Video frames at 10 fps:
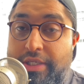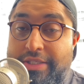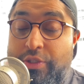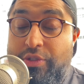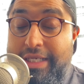
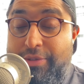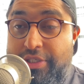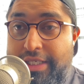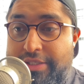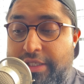It's neutral damage
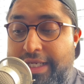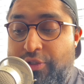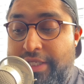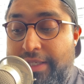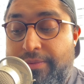against the
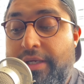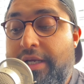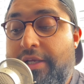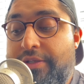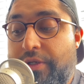electric type,
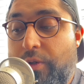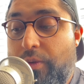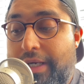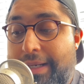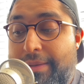so
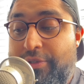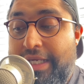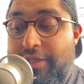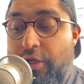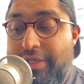I'm able to
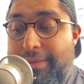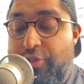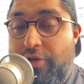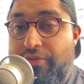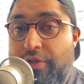get a lot of damage
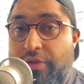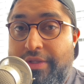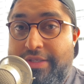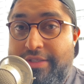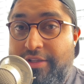off on
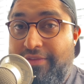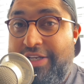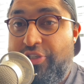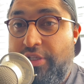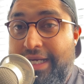this
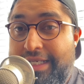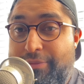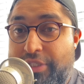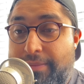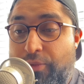Galvantula and able
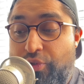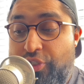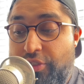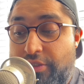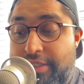to get both
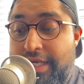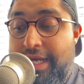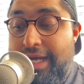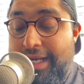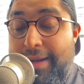shields,
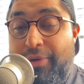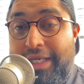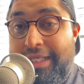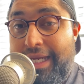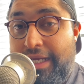and now bring
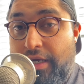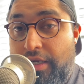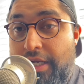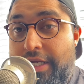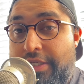in Gengar.